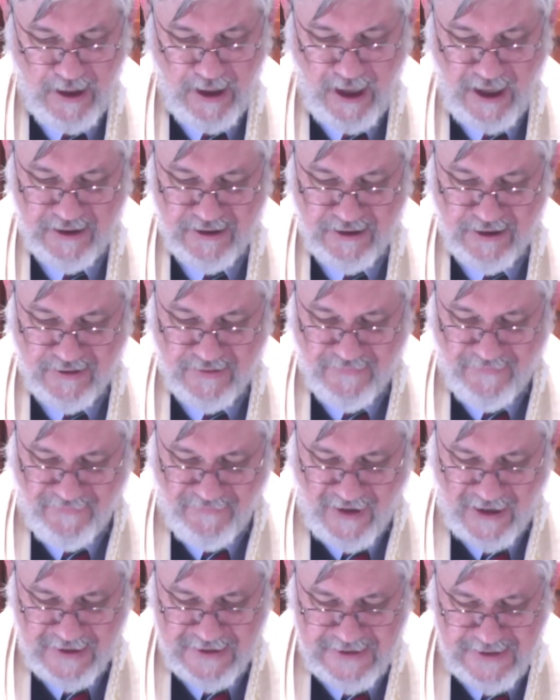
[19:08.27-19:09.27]
and
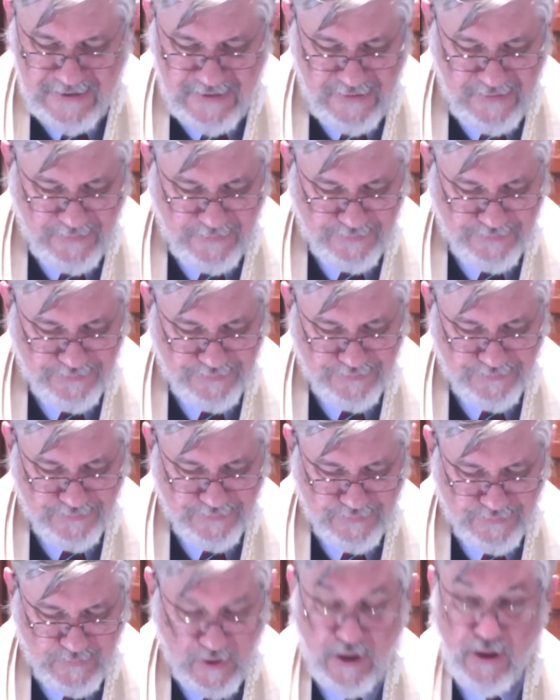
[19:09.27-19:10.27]
confined,
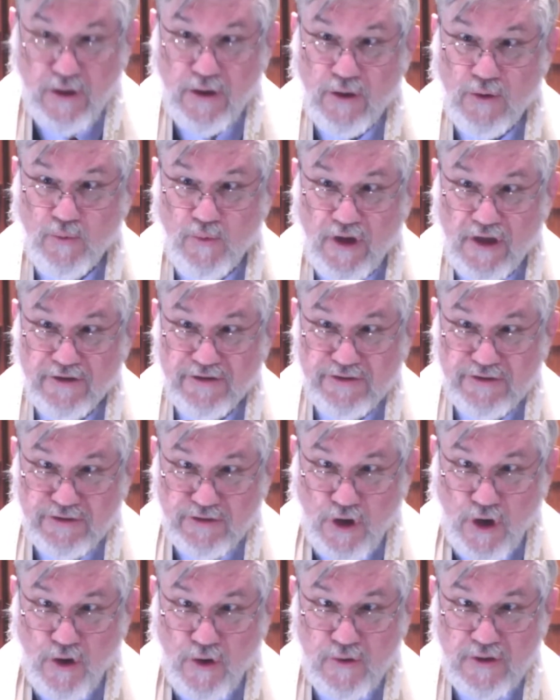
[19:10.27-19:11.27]
well,
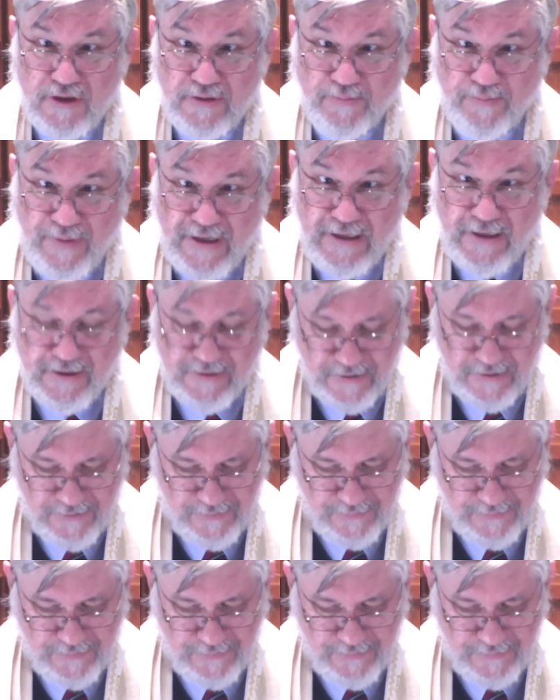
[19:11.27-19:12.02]
so be it.